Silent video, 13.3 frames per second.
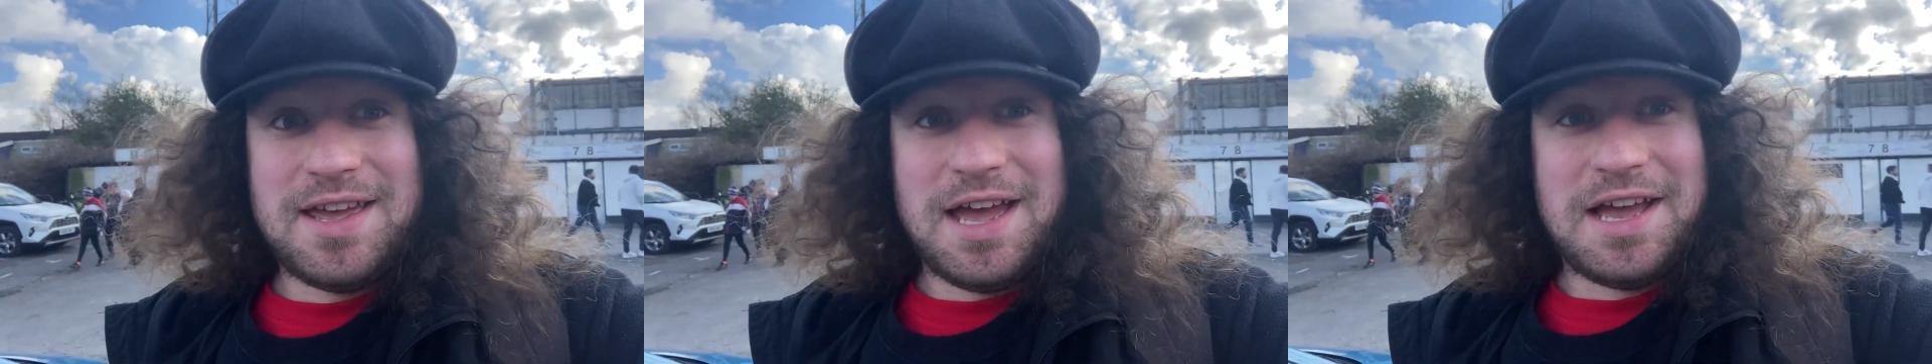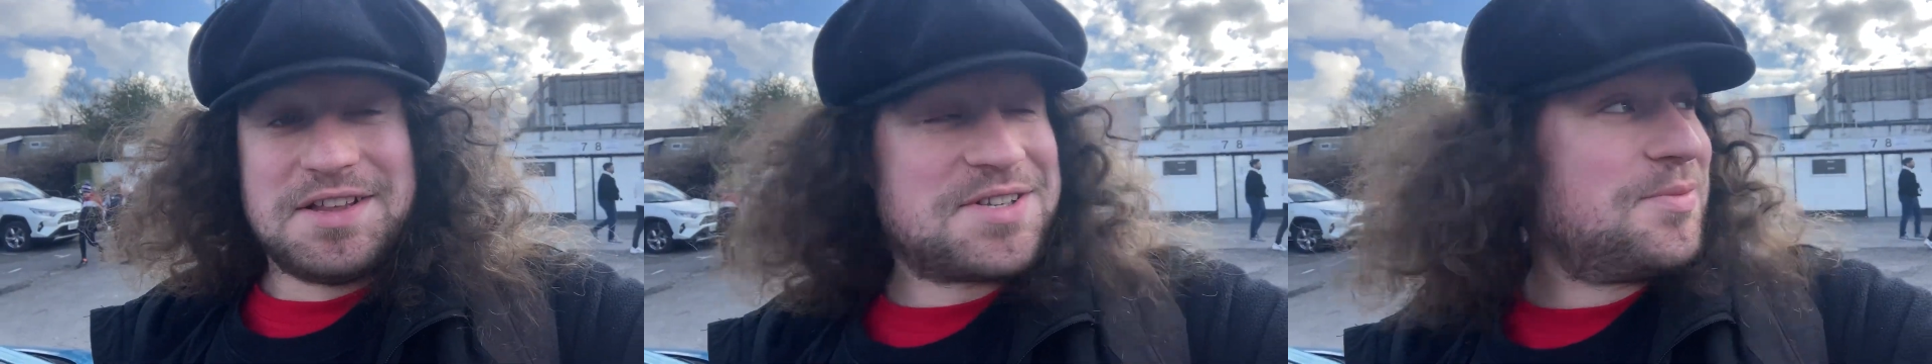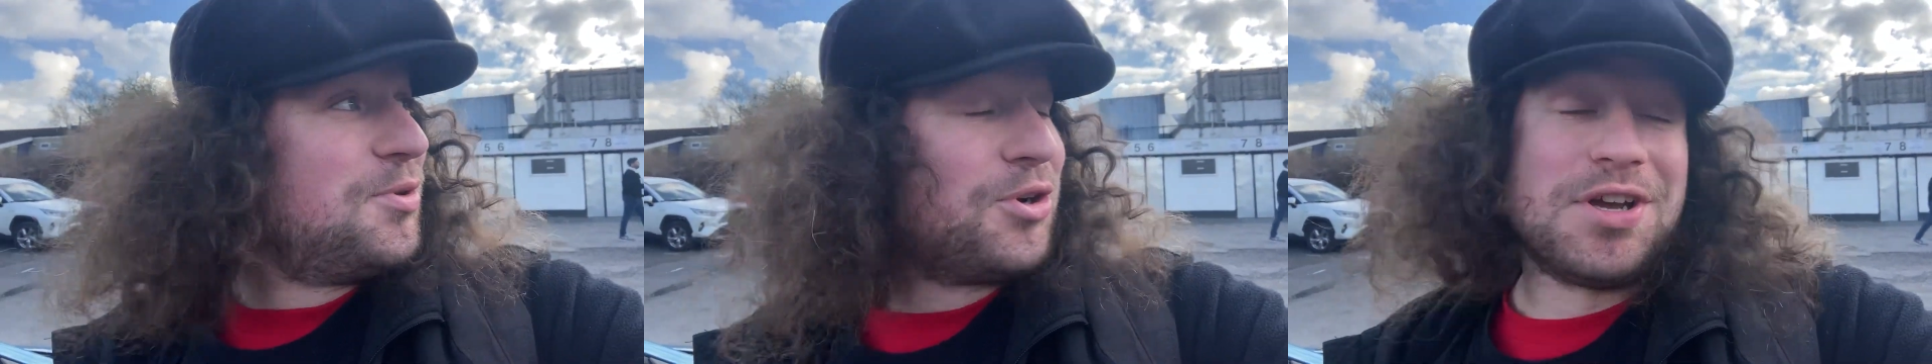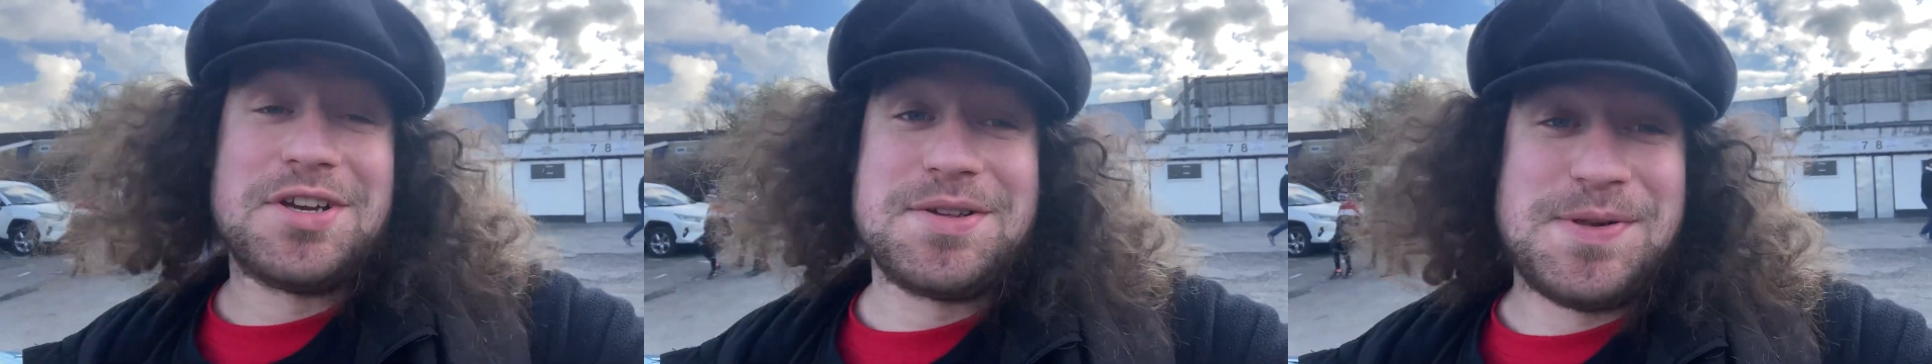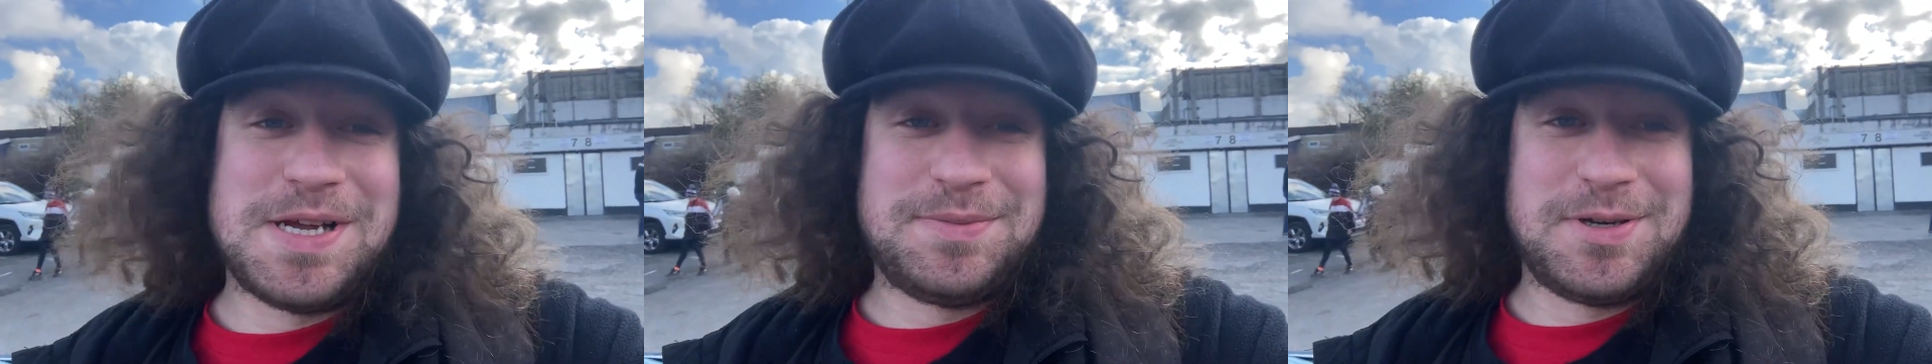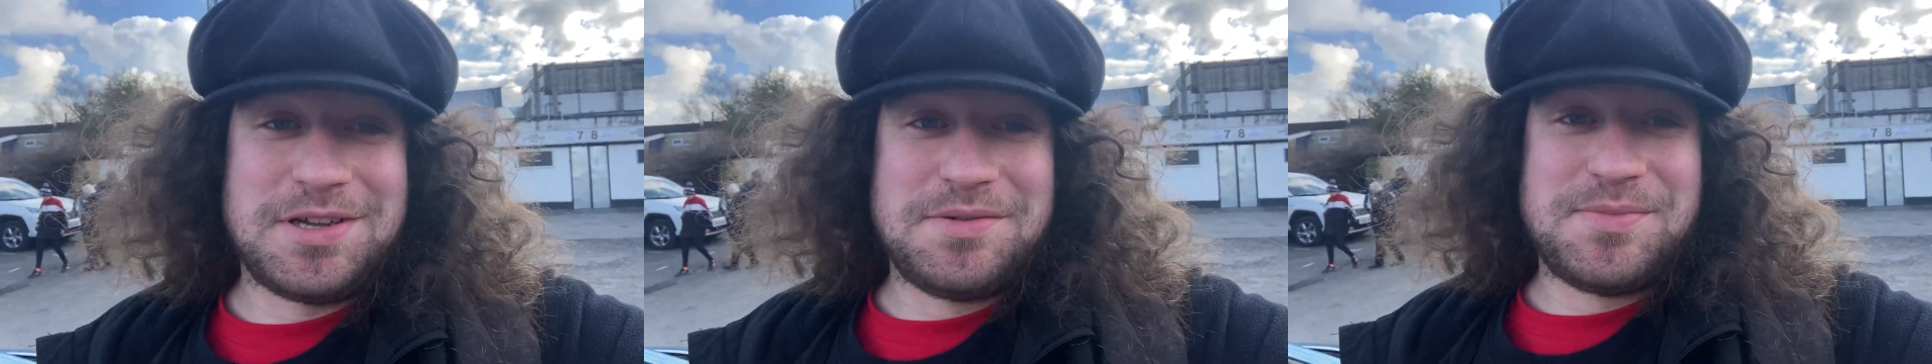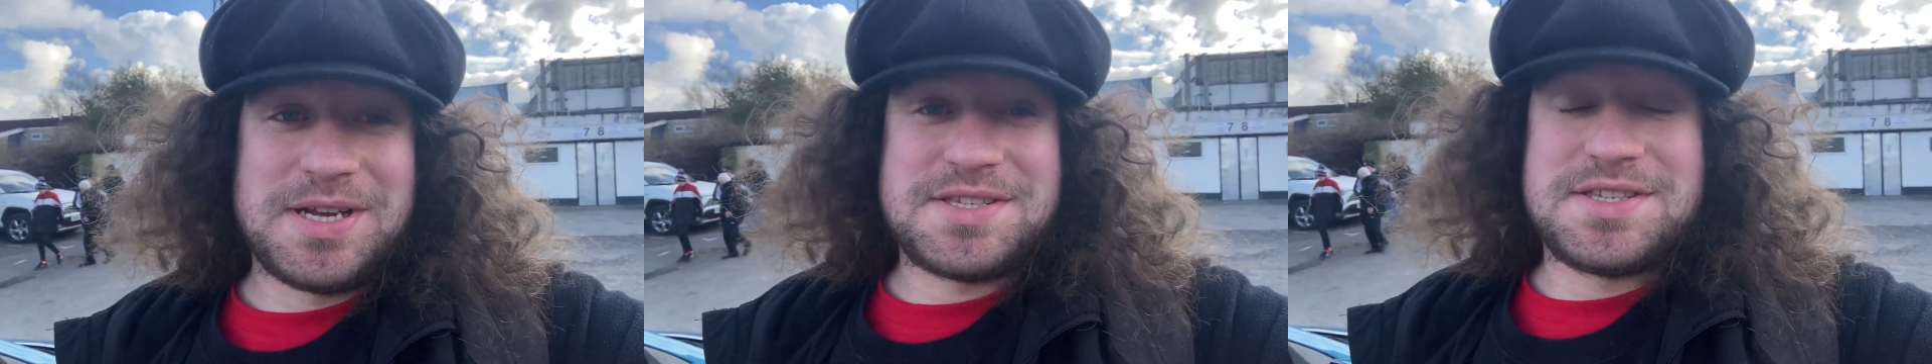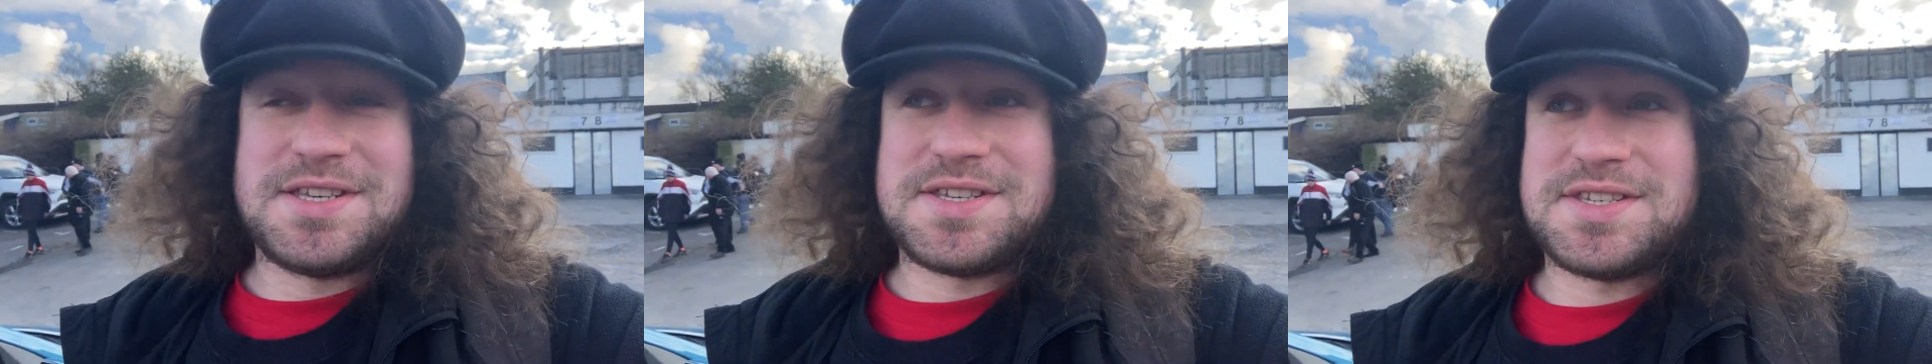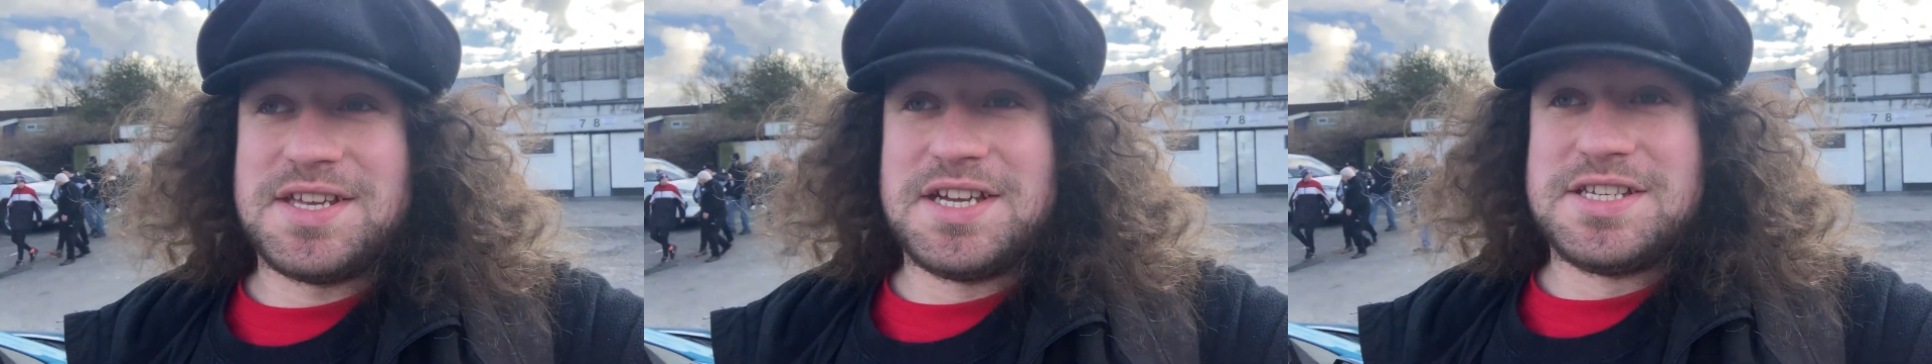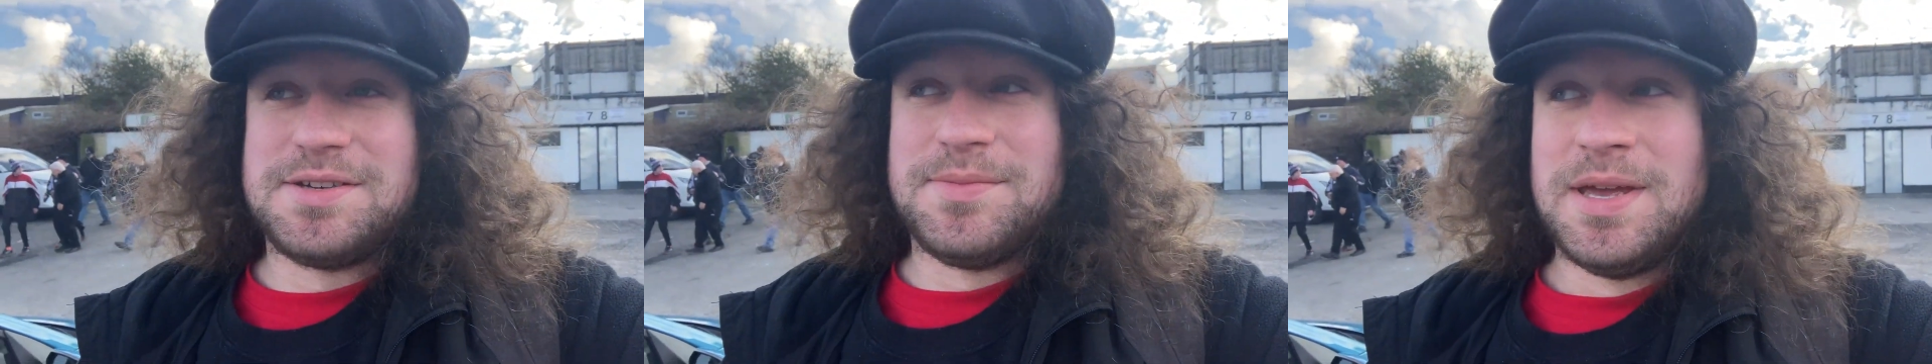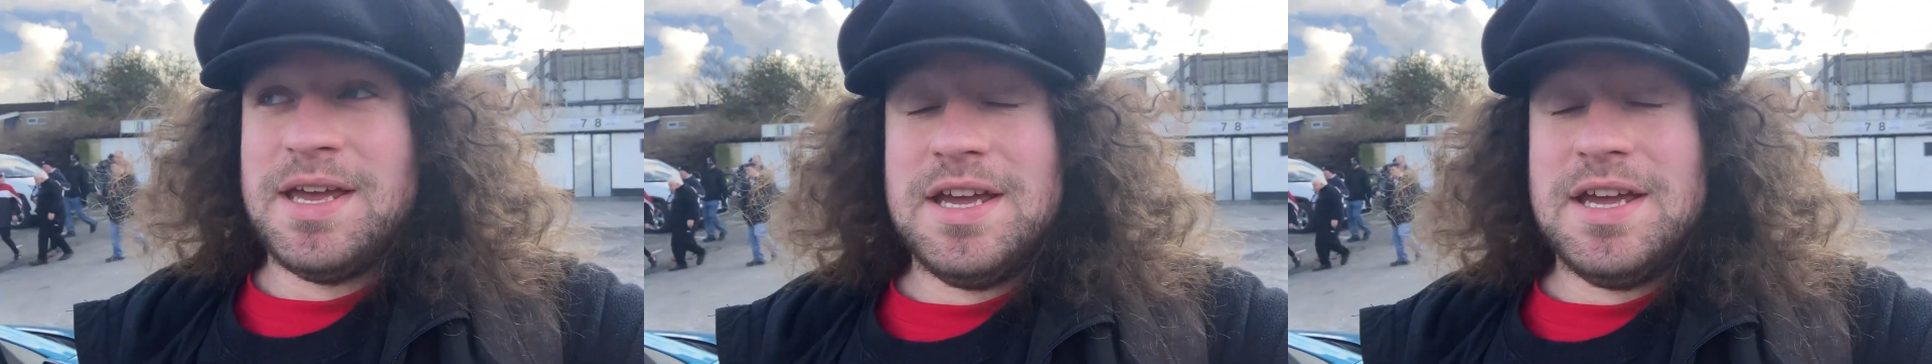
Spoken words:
And I'm not going to complain about coming back to this stadium.